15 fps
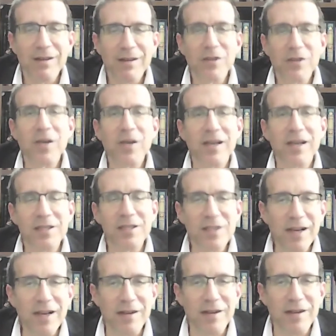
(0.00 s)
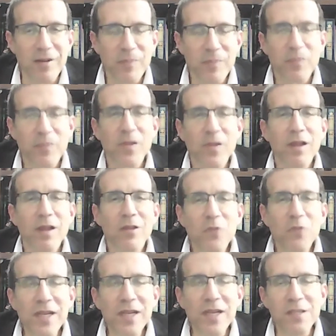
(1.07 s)
You get excited. The
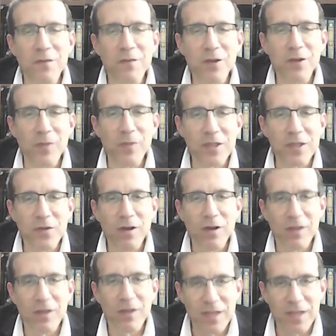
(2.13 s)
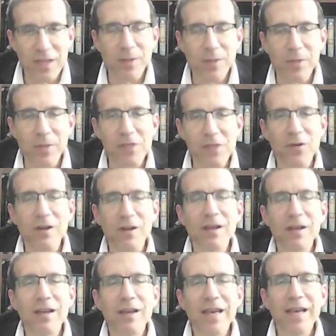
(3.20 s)
reason for the mitzvah, the Tama mitzvah,
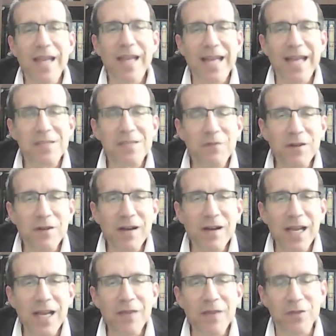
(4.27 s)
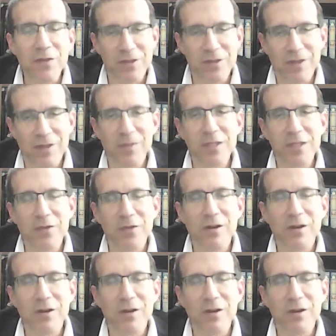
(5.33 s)
it adds flavor to the mitzvah.